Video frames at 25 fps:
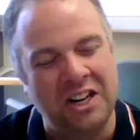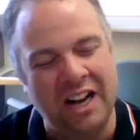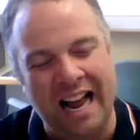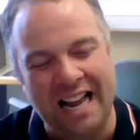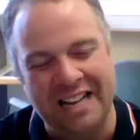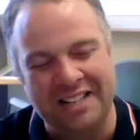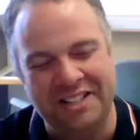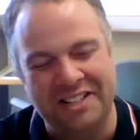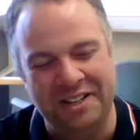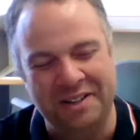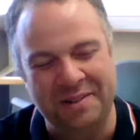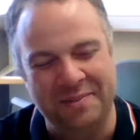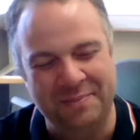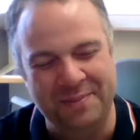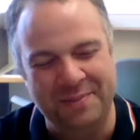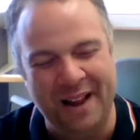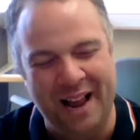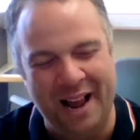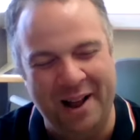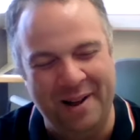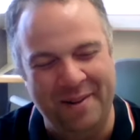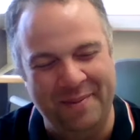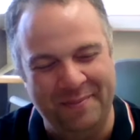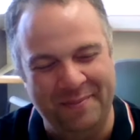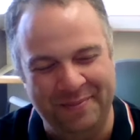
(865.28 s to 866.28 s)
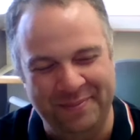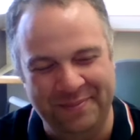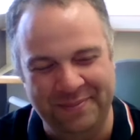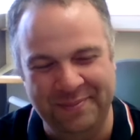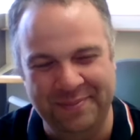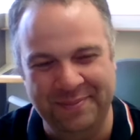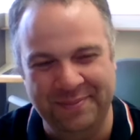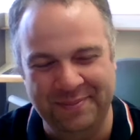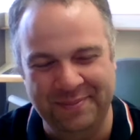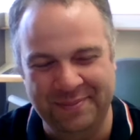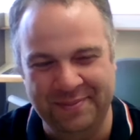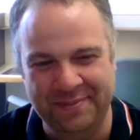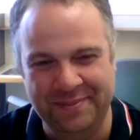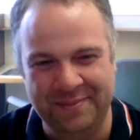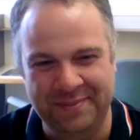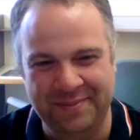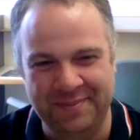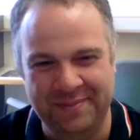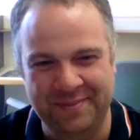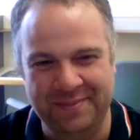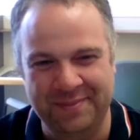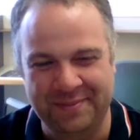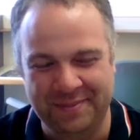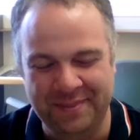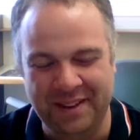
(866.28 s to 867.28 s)
a classic. Yeah, it's a
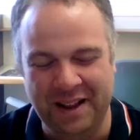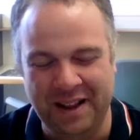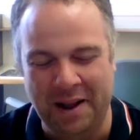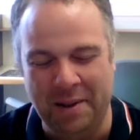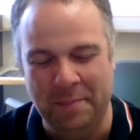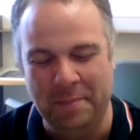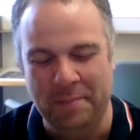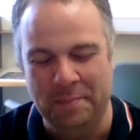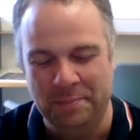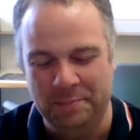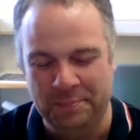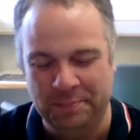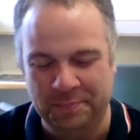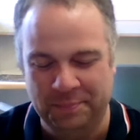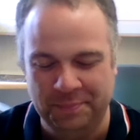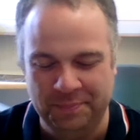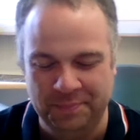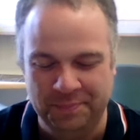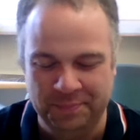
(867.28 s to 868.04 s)
classic, and yeah. it's